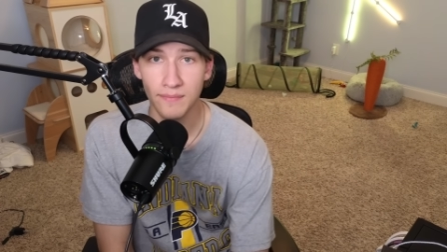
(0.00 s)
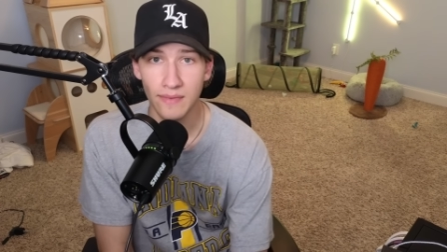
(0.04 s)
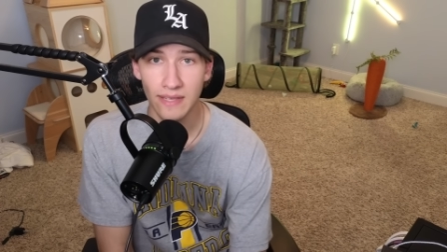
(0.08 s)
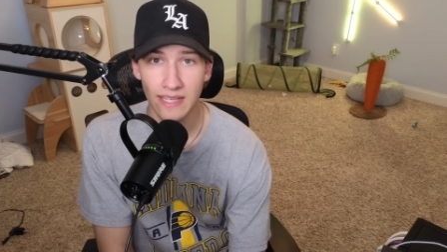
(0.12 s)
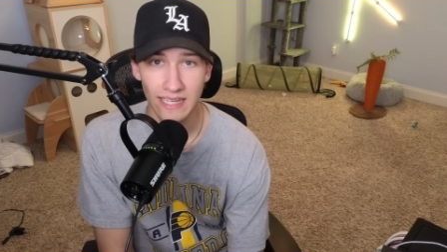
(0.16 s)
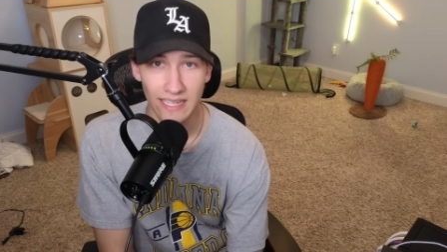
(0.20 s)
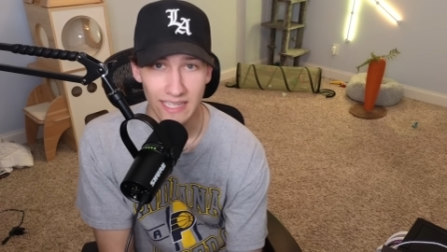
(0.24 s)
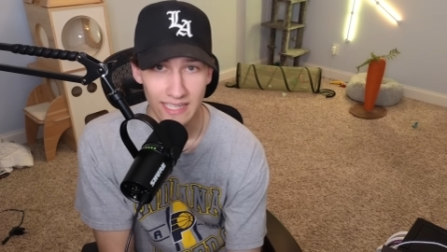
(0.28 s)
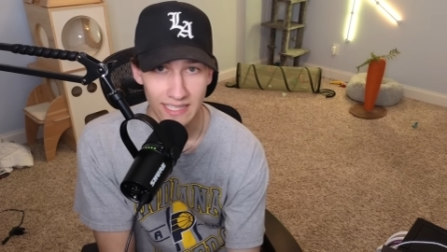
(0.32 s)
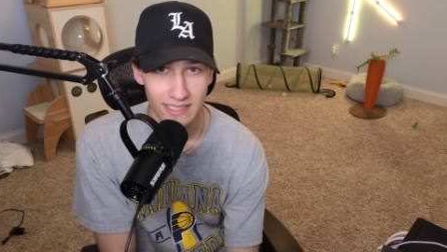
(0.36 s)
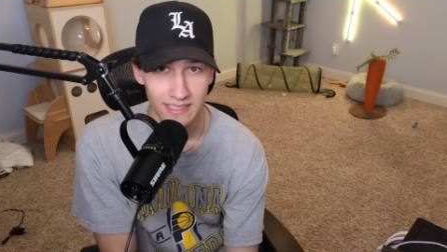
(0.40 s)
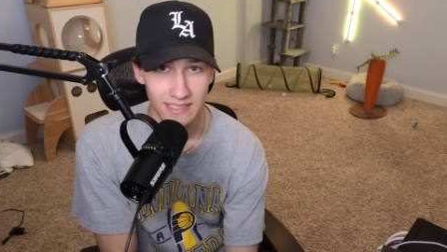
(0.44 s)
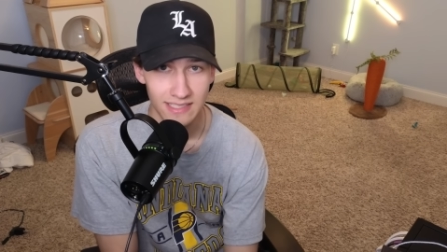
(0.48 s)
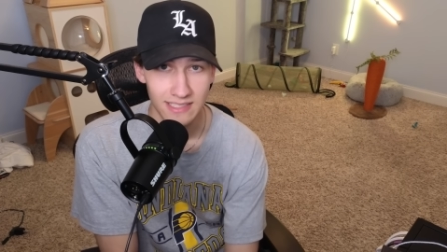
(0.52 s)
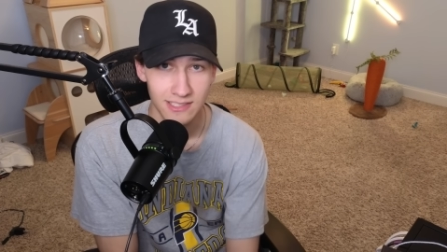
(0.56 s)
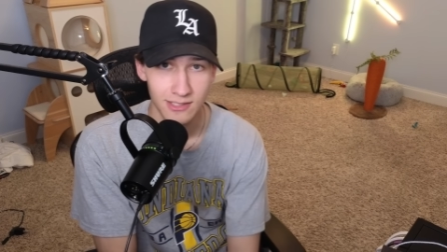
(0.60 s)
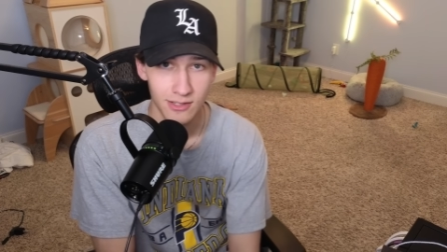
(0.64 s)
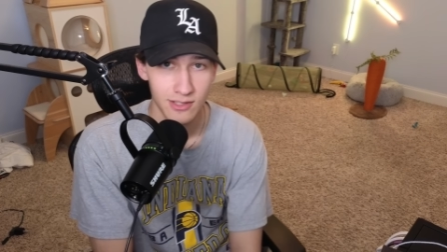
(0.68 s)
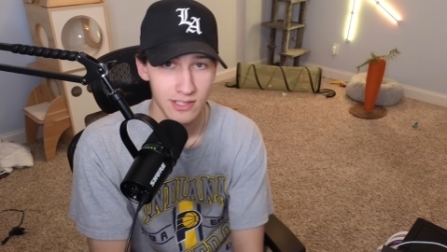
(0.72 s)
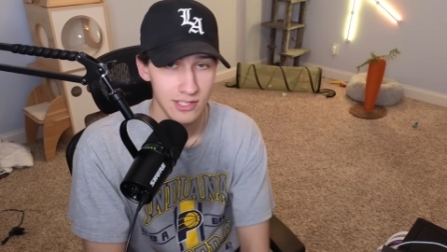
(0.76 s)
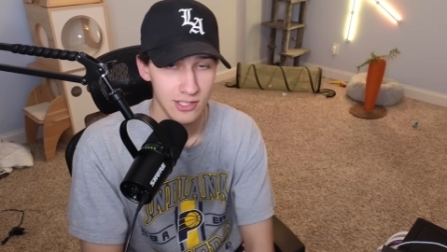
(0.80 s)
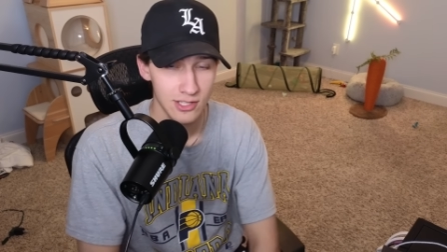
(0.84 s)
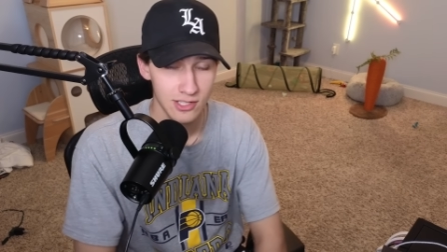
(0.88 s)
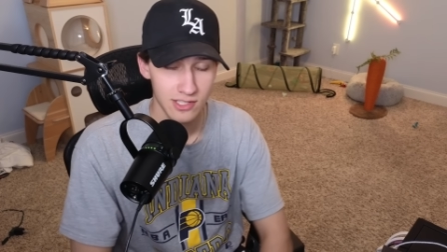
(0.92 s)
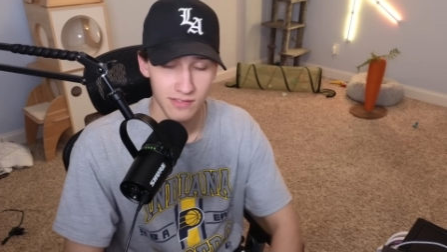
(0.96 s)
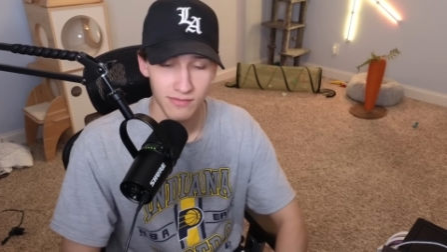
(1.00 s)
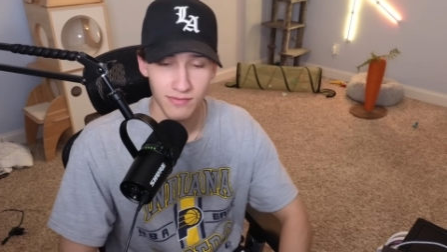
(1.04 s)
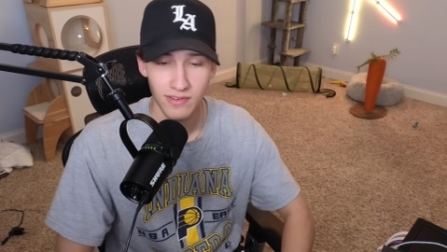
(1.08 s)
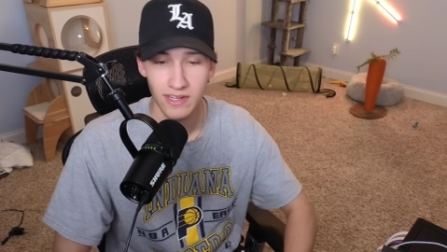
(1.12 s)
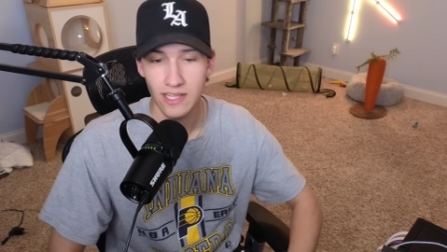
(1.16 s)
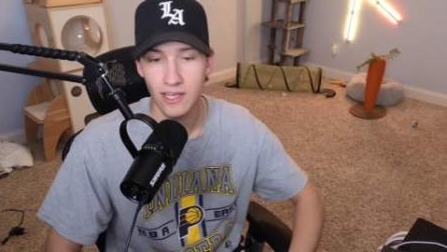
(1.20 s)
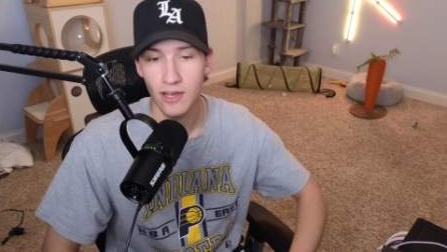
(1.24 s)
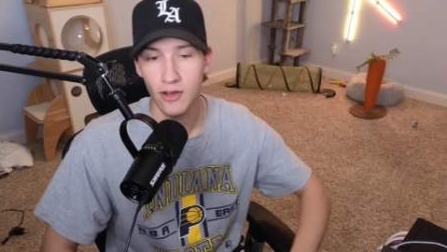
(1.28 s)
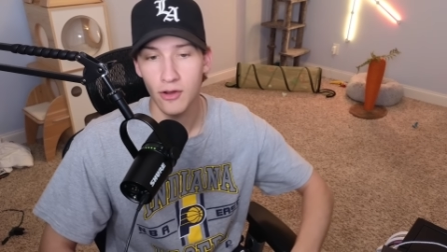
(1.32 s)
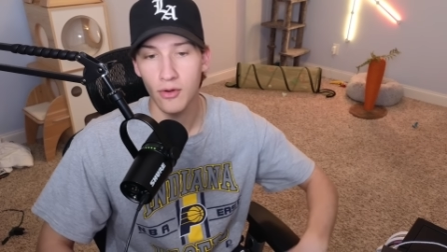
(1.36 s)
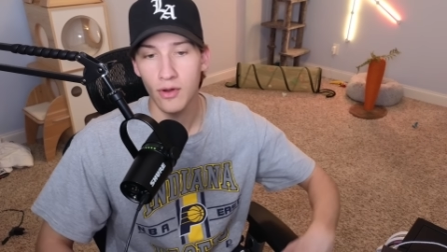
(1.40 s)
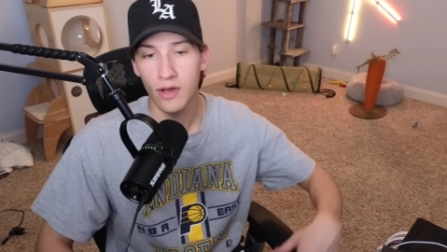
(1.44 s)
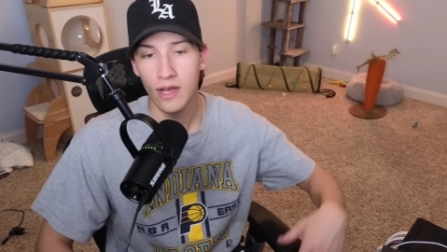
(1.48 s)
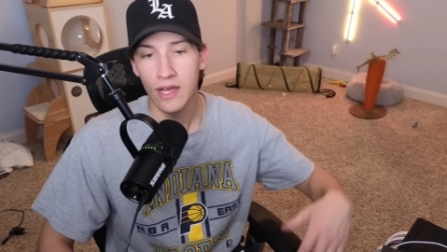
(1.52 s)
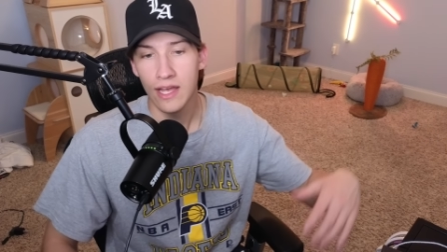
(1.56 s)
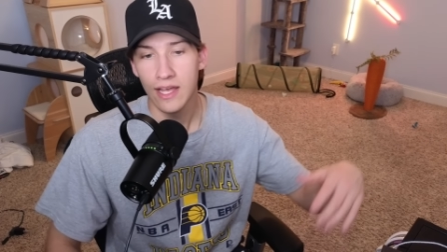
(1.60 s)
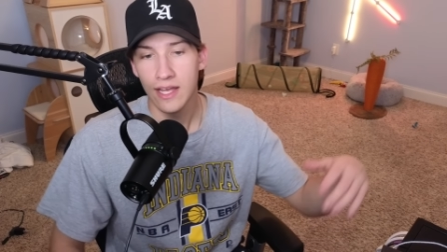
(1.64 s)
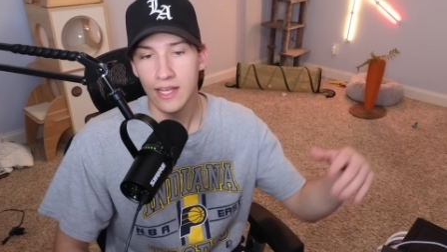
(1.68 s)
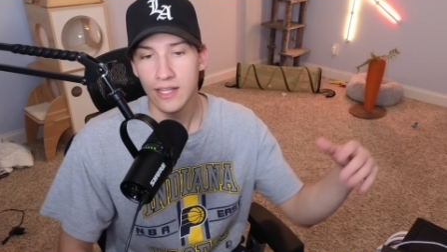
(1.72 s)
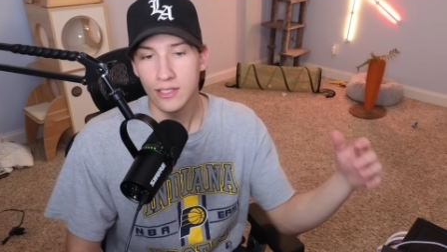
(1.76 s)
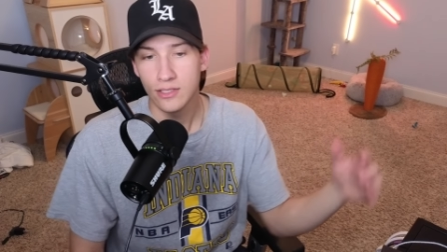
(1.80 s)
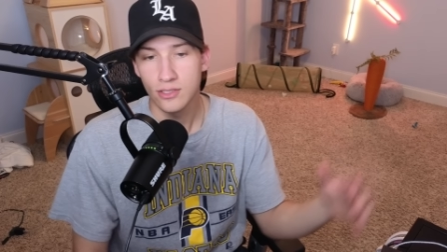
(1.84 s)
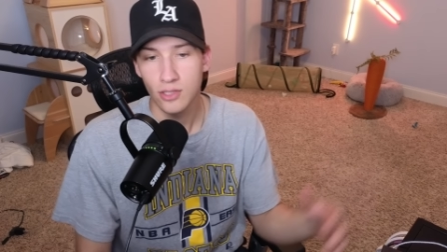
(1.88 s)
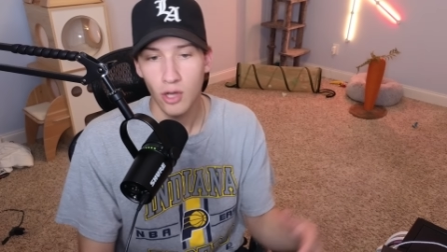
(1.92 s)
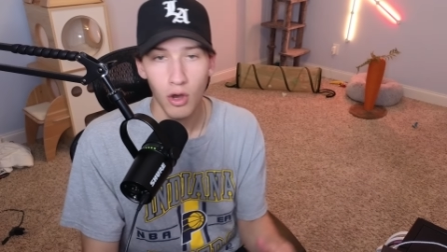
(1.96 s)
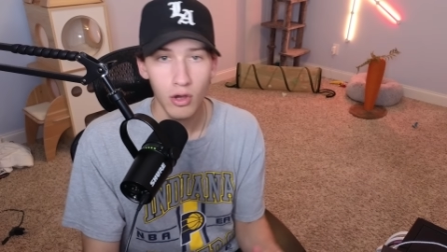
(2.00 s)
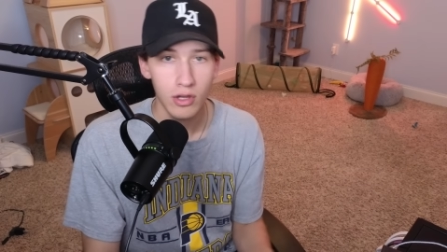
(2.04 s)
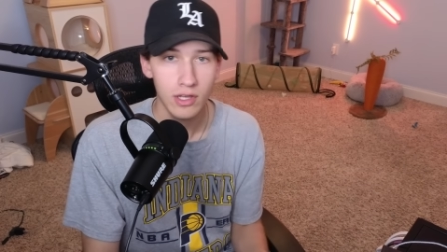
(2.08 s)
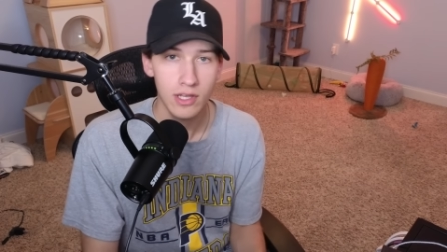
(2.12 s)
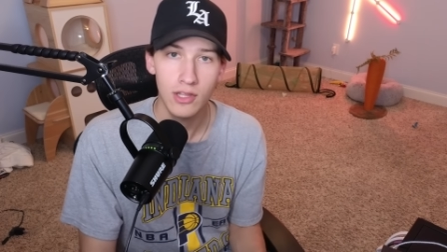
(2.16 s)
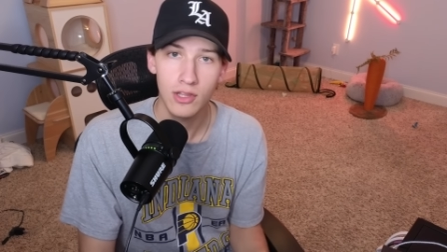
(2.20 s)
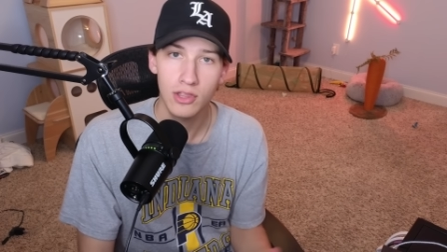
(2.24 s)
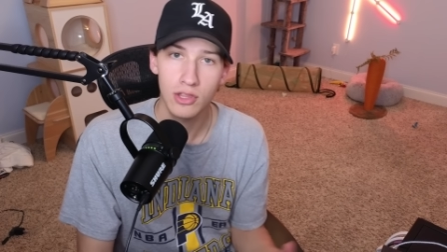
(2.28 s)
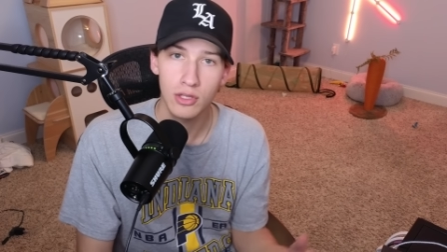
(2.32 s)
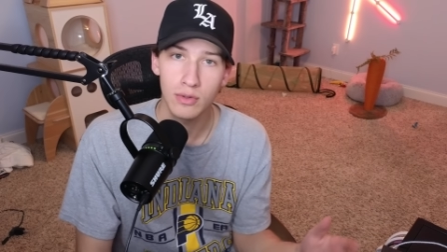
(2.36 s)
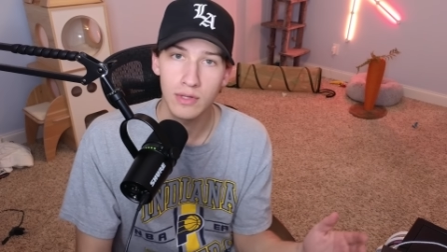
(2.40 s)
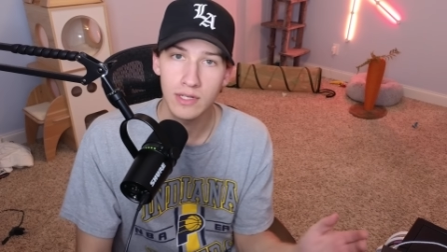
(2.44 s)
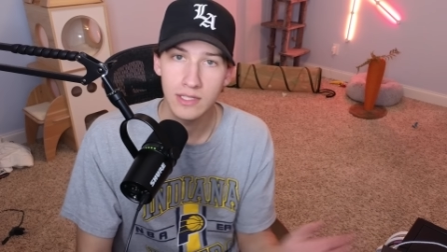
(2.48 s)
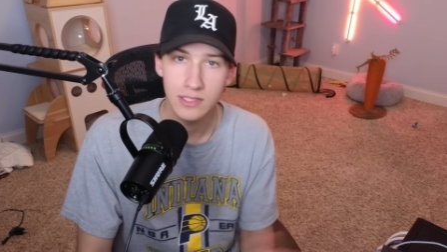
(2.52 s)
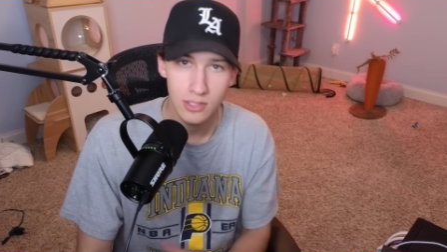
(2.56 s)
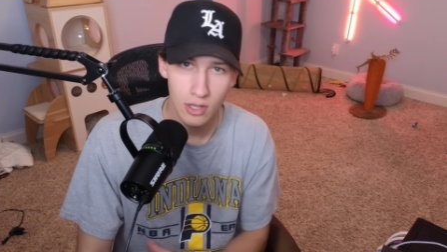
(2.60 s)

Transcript: It is. And so this is just a video talking through it,